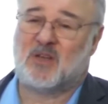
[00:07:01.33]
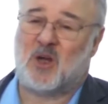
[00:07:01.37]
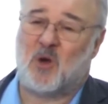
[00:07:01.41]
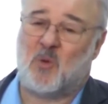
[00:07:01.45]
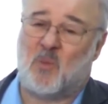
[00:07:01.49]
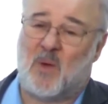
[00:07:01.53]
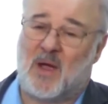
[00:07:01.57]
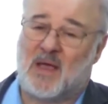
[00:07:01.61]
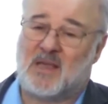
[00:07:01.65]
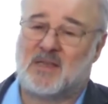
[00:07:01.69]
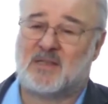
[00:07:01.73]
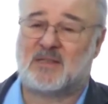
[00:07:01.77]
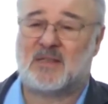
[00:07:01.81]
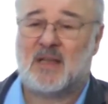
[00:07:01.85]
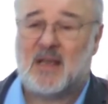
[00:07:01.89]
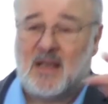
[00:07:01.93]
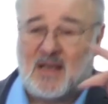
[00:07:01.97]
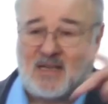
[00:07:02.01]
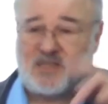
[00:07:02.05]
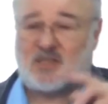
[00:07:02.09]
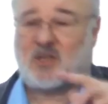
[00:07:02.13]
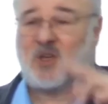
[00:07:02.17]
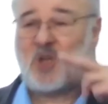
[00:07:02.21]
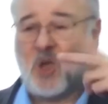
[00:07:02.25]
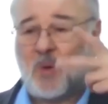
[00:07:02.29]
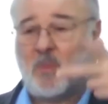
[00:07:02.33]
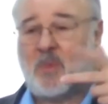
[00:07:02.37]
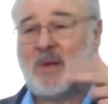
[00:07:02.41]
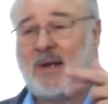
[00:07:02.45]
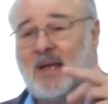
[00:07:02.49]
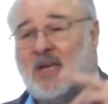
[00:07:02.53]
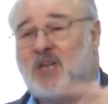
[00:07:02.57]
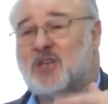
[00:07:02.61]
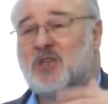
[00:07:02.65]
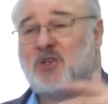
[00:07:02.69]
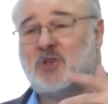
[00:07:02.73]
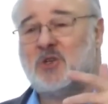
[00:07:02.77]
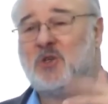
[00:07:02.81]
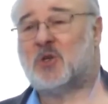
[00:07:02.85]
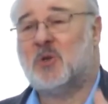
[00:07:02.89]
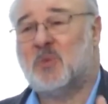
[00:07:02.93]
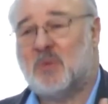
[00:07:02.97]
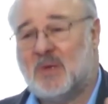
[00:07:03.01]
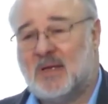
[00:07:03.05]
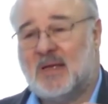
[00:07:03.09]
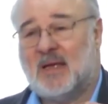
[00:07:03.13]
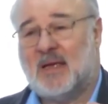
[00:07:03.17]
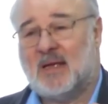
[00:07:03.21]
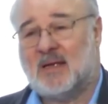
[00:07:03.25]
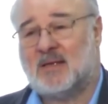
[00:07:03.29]
a waste. It's the combination you
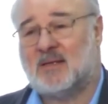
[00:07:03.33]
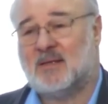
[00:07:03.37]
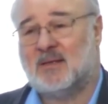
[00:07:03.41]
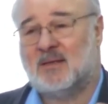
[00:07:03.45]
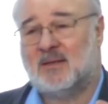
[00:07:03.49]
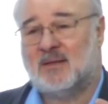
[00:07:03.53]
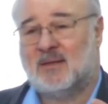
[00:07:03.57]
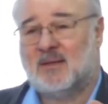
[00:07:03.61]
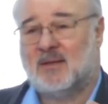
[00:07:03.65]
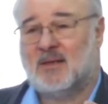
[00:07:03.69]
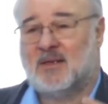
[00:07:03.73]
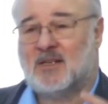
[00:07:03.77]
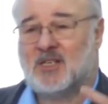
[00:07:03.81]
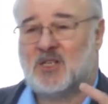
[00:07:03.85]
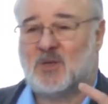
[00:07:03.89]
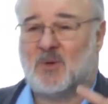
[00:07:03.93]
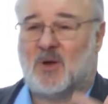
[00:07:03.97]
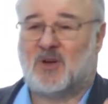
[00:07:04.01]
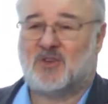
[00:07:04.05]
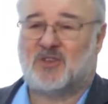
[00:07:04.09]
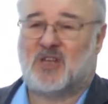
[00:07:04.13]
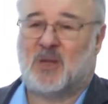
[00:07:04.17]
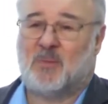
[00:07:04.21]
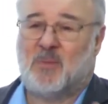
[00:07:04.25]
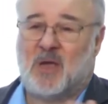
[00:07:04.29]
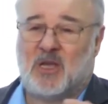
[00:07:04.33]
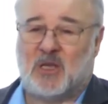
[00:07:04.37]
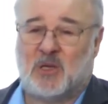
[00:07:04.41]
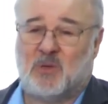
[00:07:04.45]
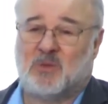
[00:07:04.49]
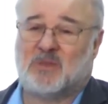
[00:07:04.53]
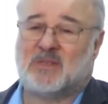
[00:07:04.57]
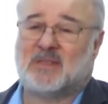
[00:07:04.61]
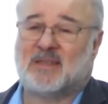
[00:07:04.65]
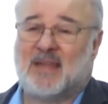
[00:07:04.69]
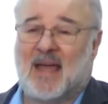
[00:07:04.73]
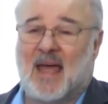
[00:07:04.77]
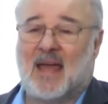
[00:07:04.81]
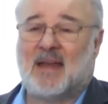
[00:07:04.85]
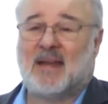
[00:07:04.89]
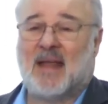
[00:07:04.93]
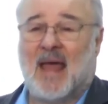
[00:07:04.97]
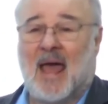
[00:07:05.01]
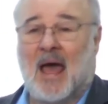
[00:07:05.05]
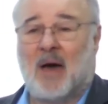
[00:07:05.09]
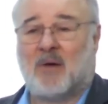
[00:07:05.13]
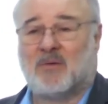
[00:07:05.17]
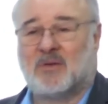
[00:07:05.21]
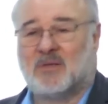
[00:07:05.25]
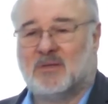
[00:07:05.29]
need to actually make you stand
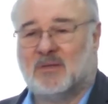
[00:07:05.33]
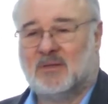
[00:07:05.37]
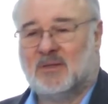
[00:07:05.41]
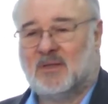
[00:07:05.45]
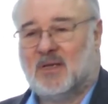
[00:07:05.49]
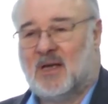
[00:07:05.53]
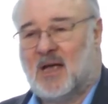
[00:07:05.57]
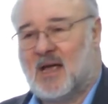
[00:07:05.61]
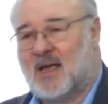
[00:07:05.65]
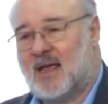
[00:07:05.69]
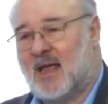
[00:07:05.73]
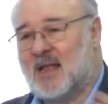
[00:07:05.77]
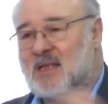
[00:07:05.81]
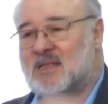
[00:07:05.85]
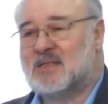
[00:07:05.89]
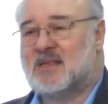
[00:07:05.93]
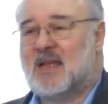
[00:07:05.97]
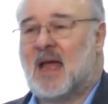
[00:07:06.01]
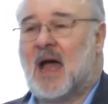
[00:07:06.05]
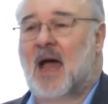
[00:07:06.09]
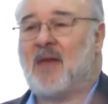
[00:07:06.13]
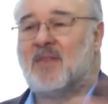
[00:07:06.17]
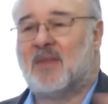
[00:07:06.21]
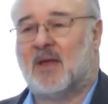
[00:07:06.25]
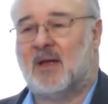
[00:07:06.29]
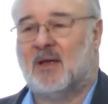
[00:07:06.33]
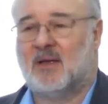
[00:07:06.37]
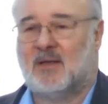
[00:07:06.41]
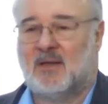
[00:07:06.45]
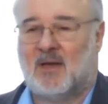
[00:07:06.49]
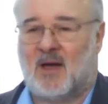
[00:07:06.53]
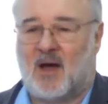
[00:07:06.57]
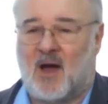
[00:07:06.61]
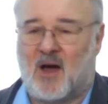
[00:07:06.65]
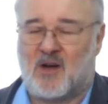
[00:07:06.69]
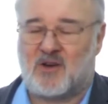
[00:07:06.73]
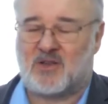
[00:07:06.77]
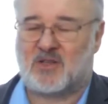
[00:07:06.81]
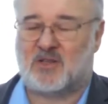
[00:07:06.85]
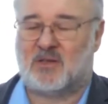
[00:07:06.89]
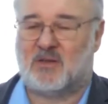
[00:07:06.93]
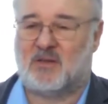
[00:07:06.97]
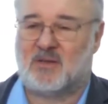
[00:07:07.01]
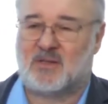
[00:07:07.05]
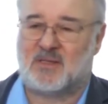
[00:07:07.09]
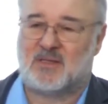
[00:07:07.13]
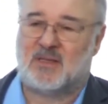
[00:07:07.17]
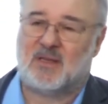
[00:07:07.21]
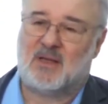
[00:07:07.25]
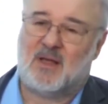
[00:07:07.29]
out against the other
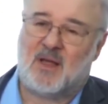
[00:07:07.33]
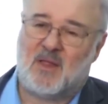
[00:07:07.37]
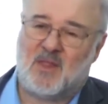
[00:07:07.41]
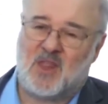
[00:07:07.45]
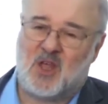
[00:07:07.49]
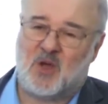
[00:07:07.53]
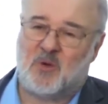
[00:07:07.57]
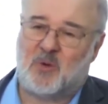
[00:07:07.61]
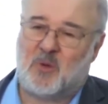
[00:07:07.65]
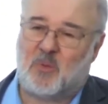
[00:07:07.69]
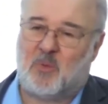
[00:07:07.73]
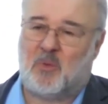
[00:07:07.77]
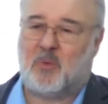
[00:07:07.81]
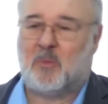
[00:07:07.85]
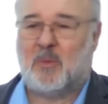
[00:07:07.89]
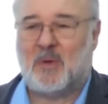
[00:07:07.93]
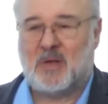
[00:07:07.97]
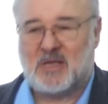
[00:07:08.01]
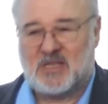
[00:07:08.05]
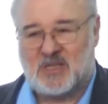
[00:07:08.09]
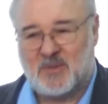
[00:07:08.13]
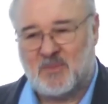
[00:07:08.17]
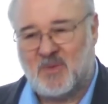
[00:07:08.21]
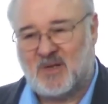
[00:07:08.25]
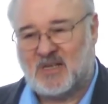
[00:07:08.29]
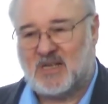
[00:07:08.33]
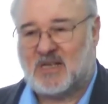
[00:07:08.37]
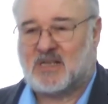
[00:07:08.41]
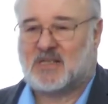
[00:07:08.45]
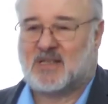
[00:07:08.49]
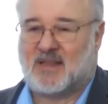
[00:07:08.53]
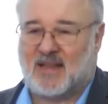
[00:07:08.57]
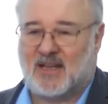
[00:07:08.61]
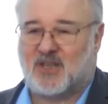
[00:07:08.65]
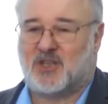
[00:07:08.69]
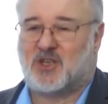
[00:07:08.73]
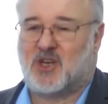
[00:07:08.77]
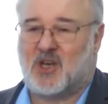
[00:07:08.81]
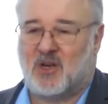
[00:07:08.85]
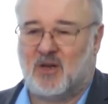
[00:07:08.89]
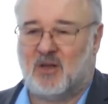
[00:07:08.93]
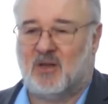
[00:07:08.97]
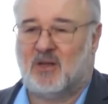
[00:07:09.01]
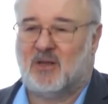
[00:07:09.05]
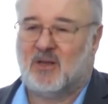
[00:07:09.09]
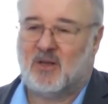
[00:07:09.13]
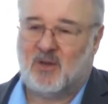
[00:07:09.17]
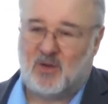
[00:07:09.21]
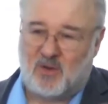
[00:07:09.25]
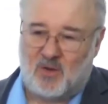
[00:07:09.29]
articles that will be submitted to that journal
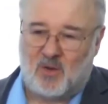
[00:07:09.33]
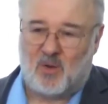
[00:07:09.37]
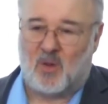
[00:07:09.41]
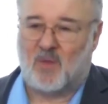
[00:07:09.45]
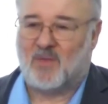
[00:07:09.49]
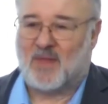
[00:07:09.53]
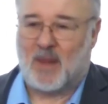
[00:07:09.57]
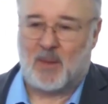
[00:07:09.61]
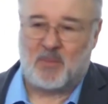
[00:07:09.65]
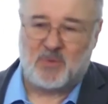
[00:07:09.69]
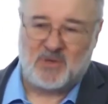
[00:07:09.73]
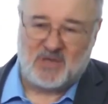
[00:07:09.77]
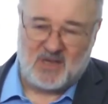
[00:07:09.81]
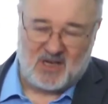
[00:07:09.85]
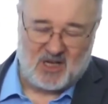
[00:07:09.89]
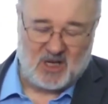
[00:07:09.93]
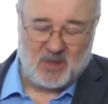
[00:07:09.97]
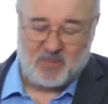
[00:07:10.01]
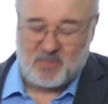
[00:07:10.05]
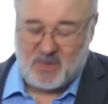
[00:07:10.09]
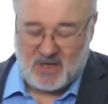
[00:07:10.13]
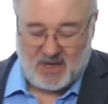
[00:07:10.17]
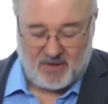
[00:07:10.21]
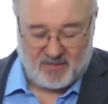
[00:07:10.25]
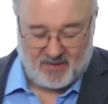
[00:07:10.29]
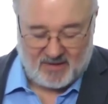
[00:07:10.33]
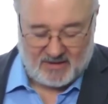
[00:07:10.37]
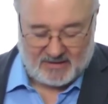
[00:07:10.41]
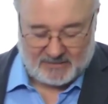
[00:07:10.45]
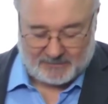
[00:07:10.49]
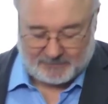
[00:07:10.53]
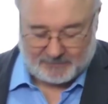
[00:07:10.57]
on that particular period.